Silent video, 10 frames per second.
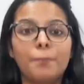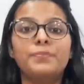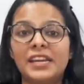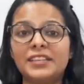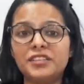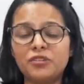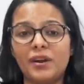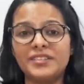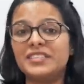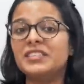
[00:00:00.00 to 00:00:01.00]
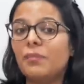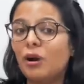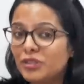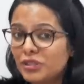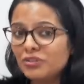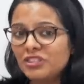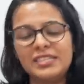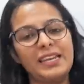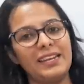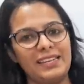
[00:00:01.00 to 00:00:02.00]
updated content about
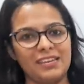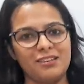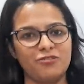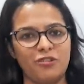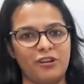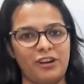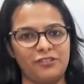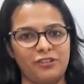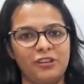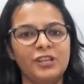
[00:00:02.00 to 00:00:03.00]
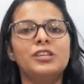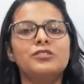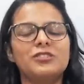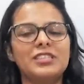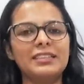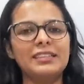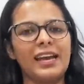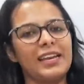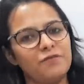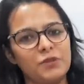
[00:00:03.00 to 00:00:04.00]
UGC NET English Literature. So till the
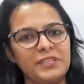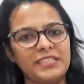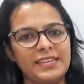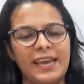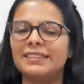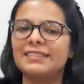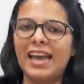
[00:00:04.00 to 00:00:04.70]
time we meet next,